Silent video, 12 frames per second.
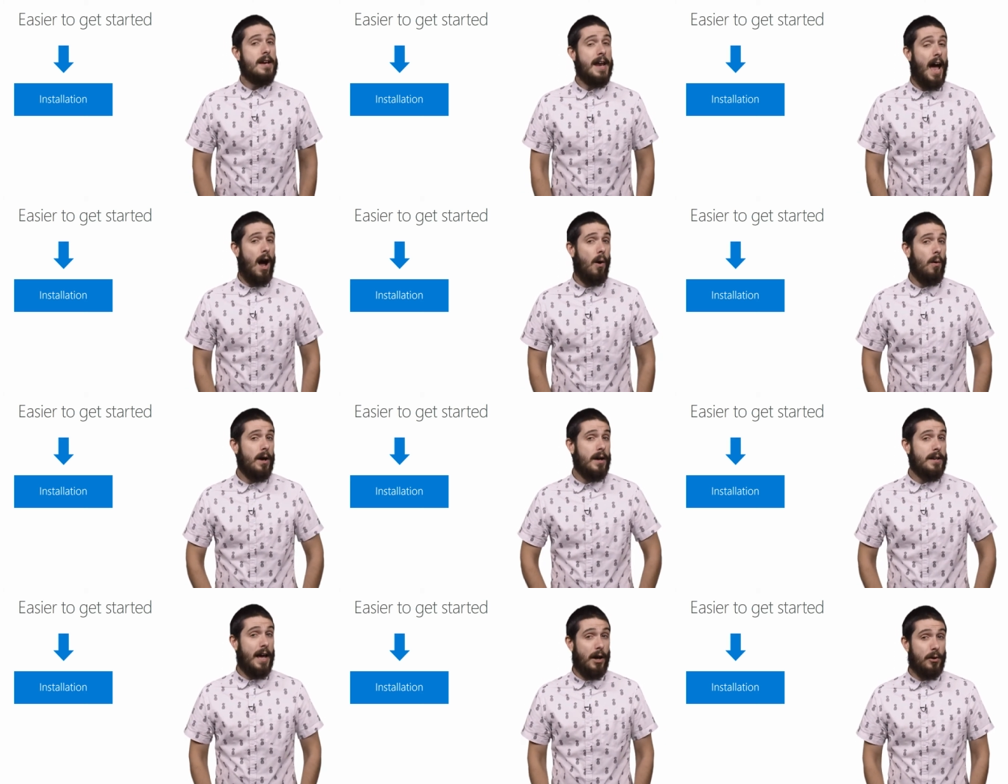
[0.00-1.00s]
Now,
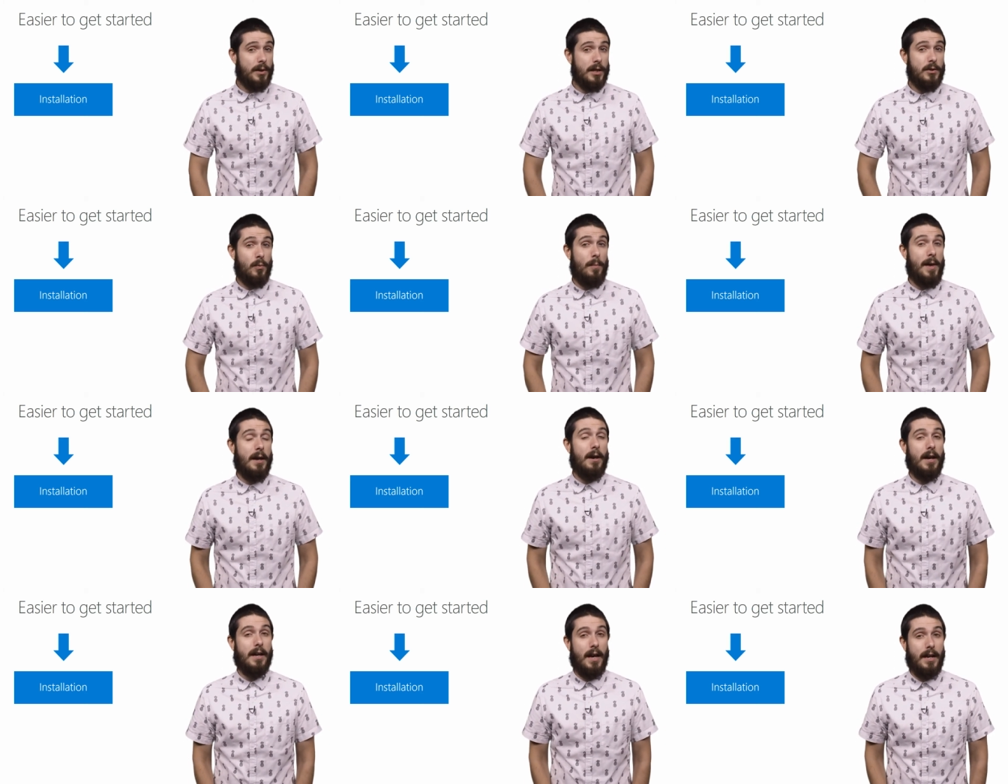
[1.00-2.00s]
not only do we
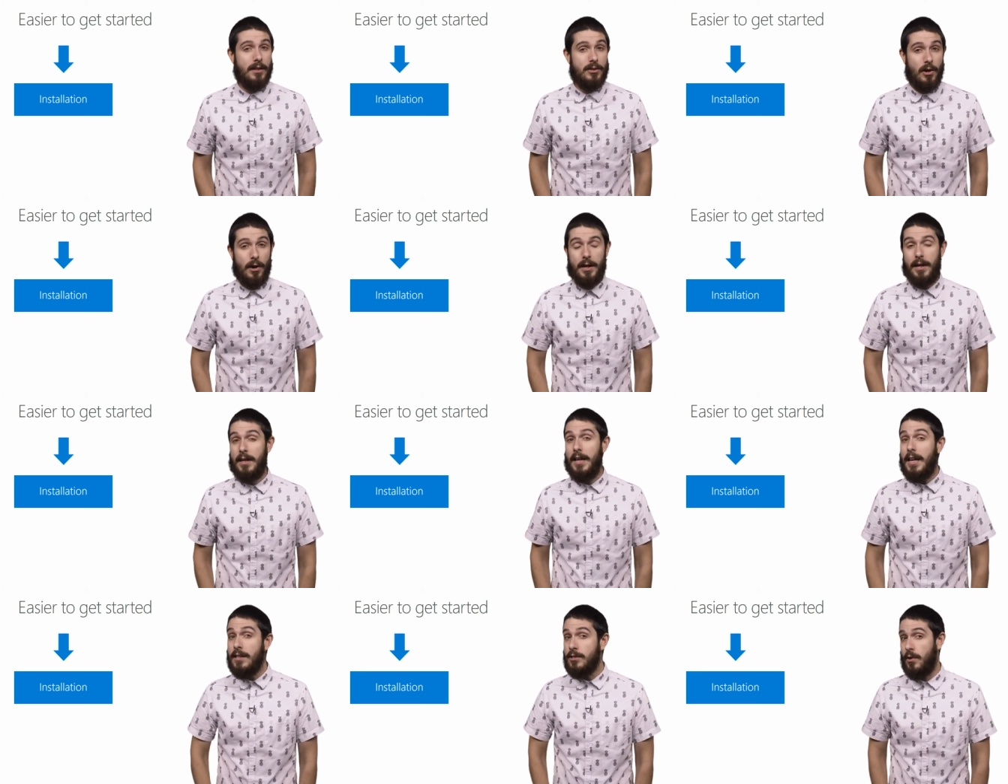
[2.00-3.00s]
make getting started and
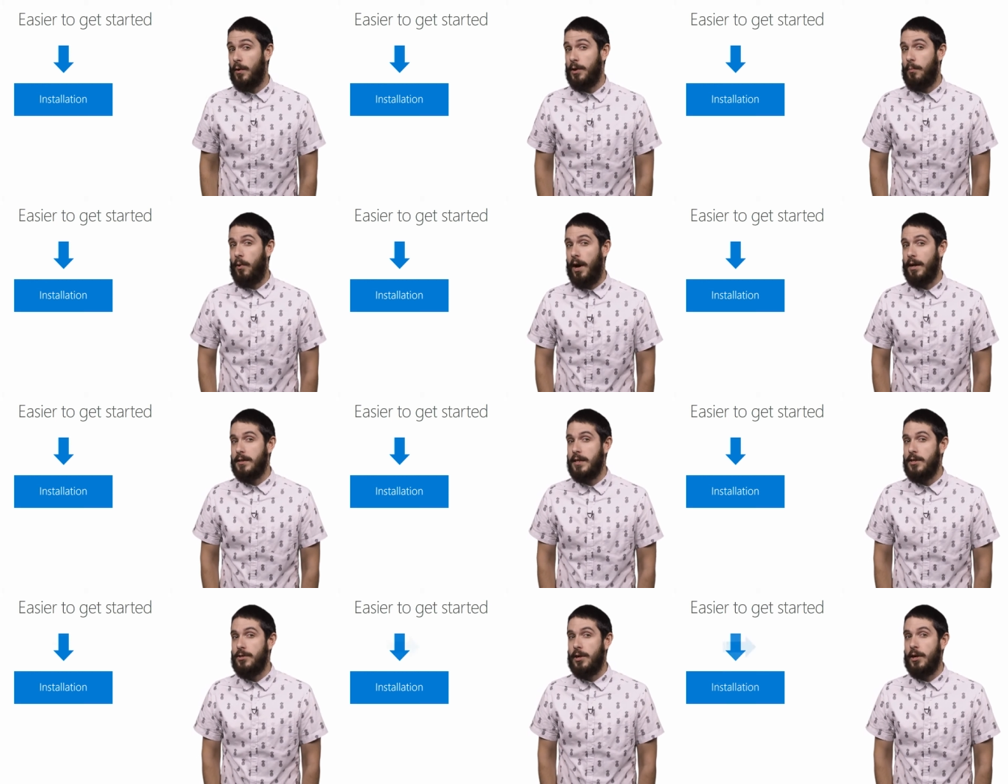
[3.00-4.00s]
installing the product
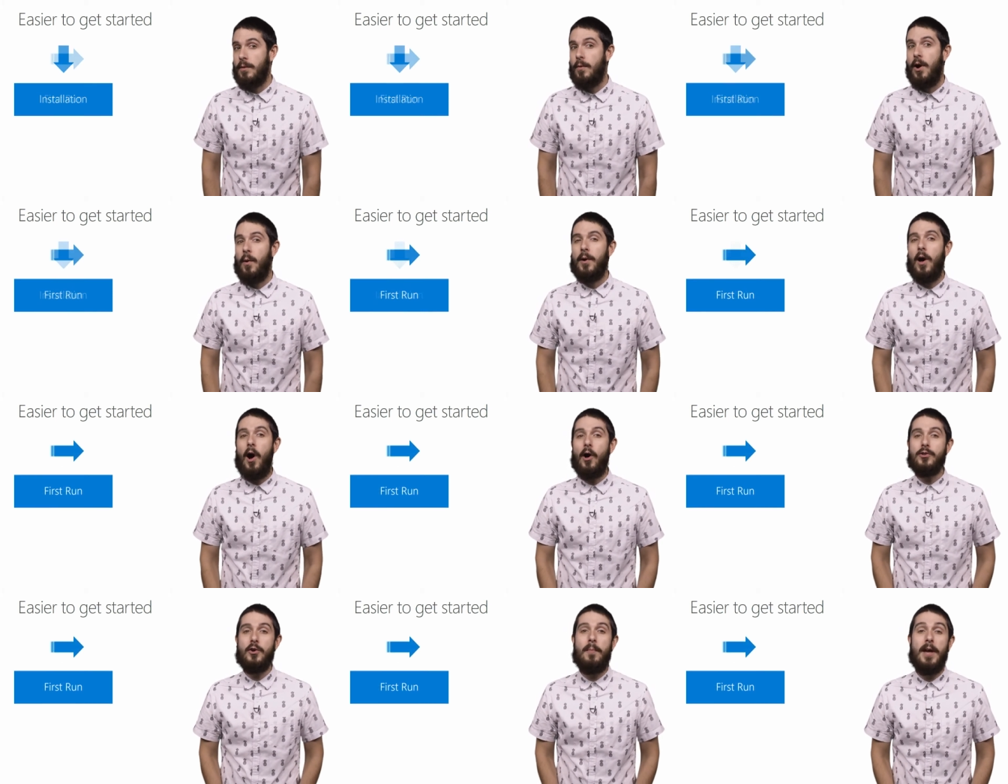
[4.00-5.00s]
easier, we
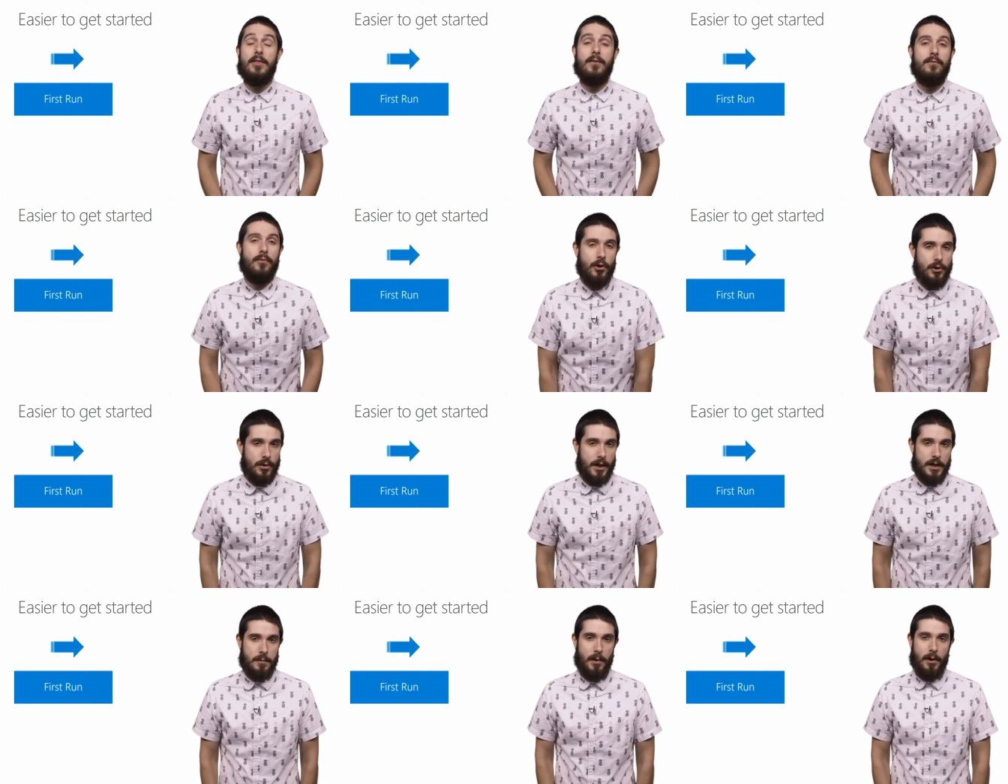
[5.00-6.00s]
also made the first
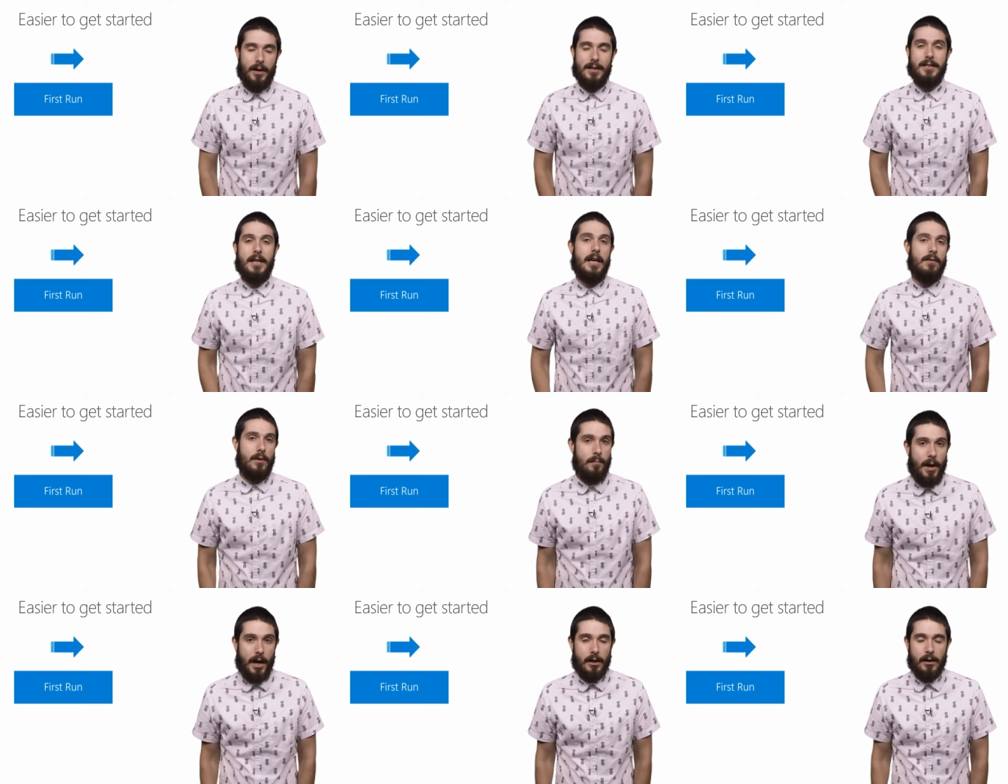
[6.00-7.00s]
run experience even
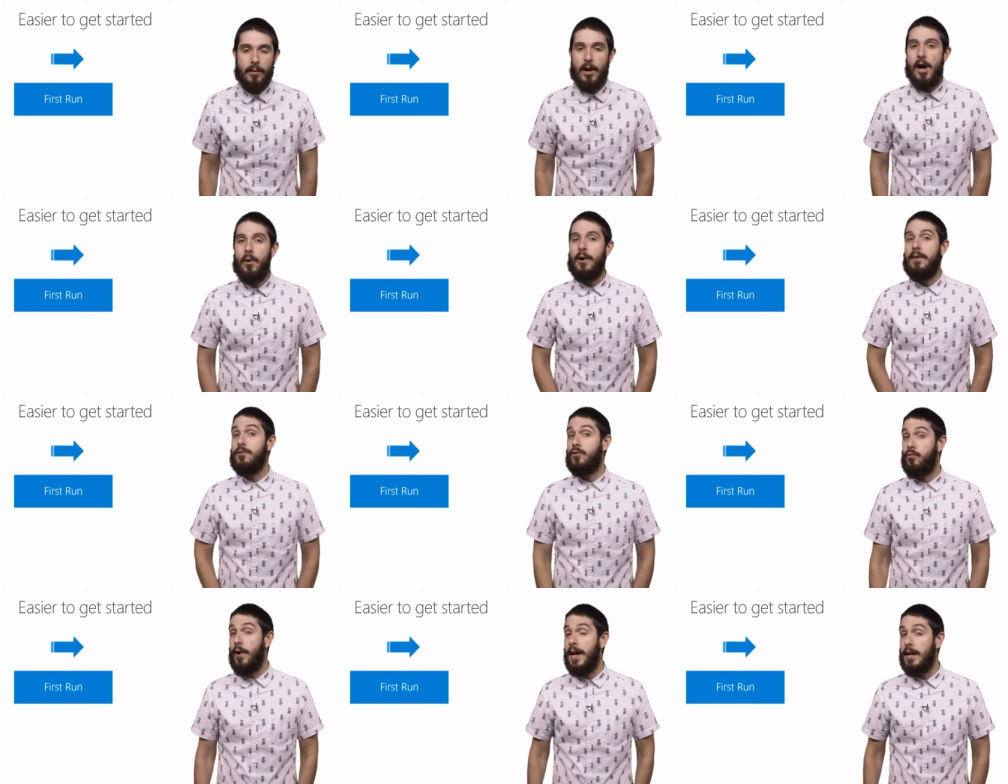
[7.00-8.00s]
better. We have
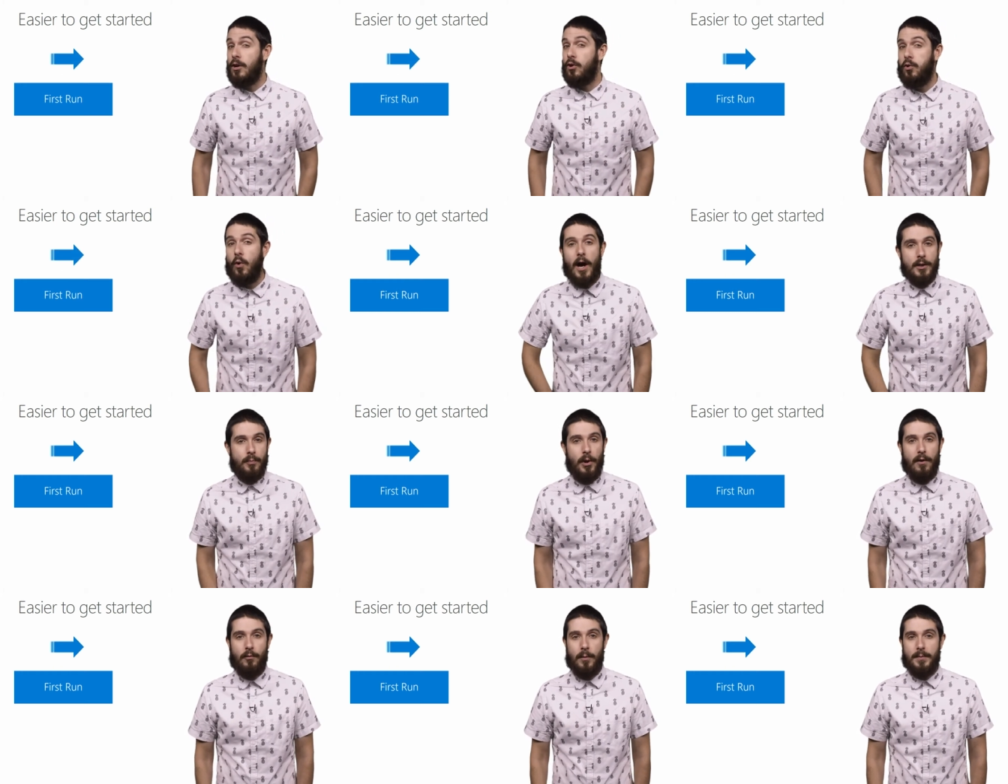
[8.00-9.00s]
great
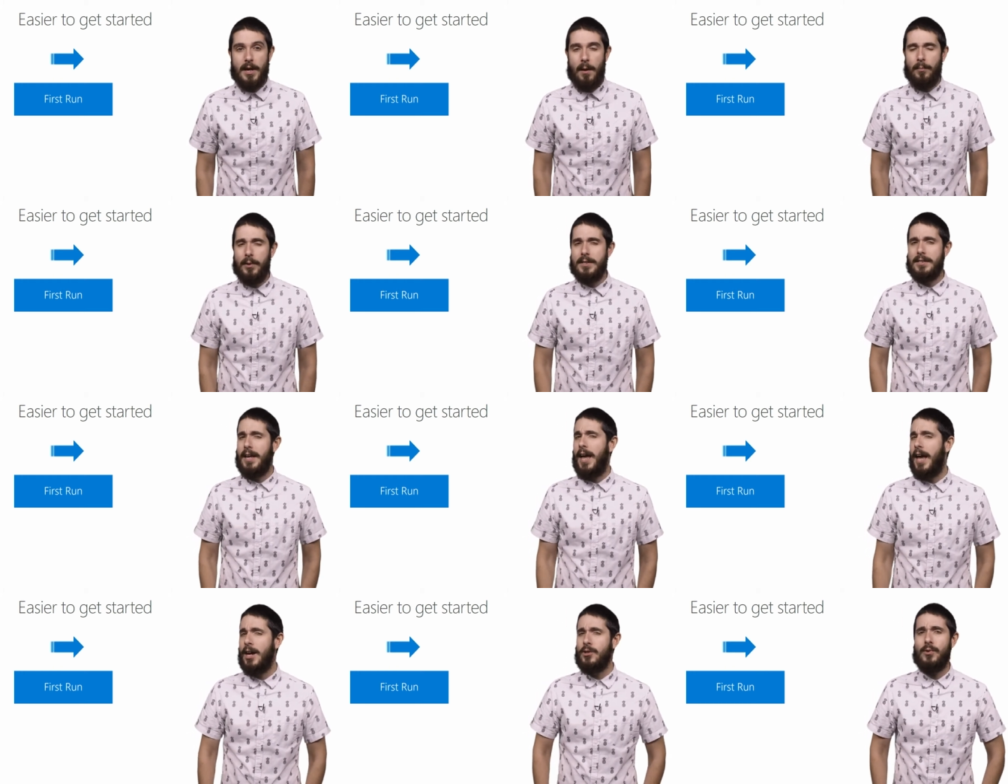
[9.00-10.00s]
cross-platform templates,
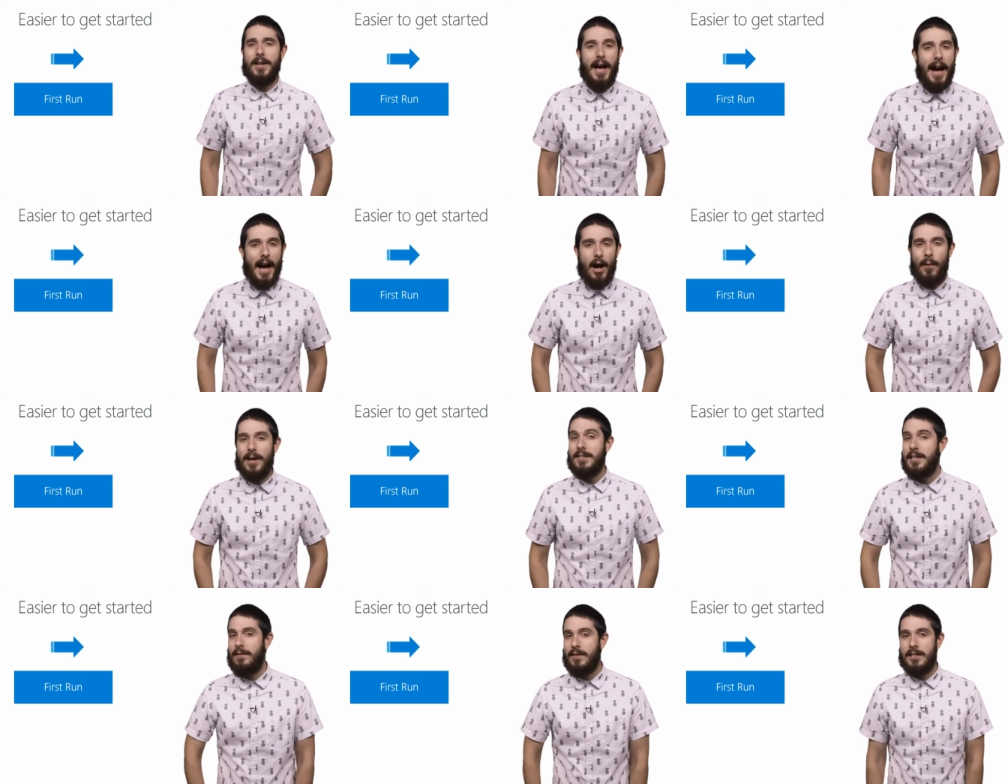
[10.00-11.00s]
Android, iOS,
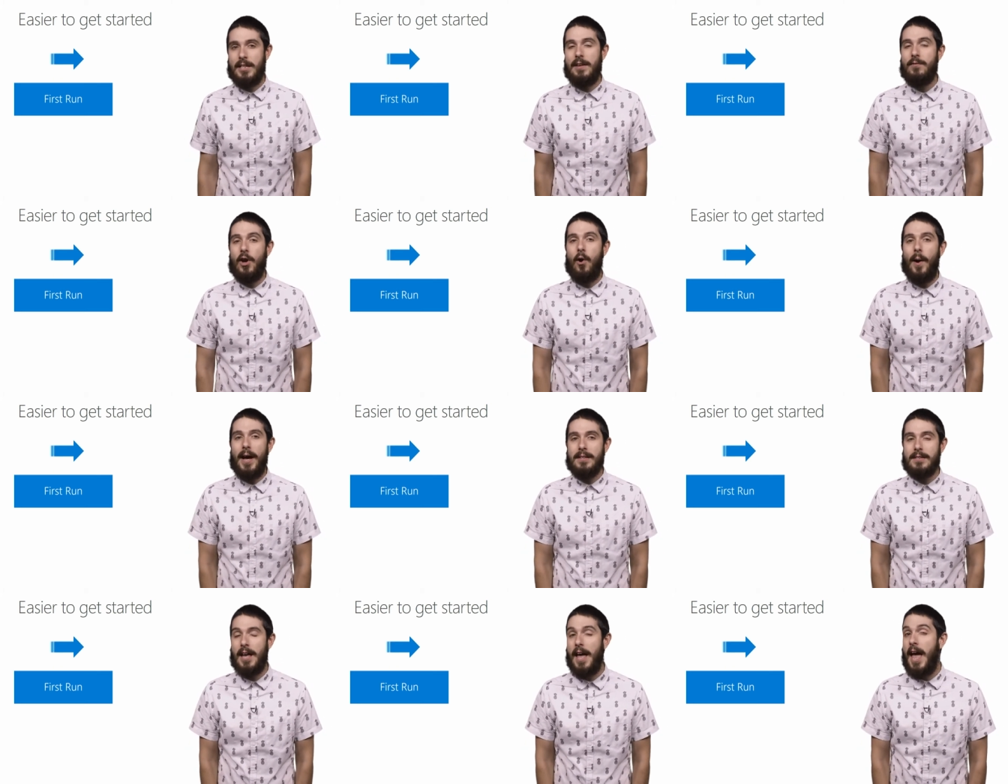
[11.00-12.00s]
and even tvOS.